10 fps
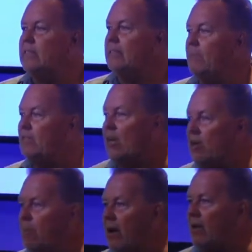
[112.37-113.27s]
let me tell you
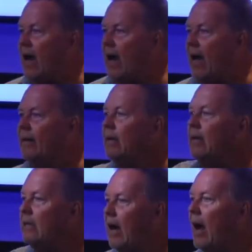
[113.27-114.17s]
about God.
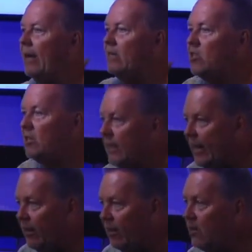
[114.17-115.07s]
God is
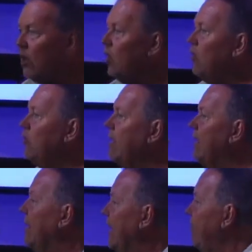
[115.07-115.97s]
clear. You
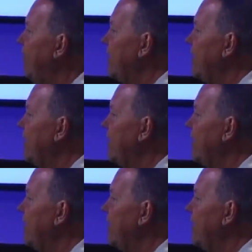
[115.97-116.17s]
can leave this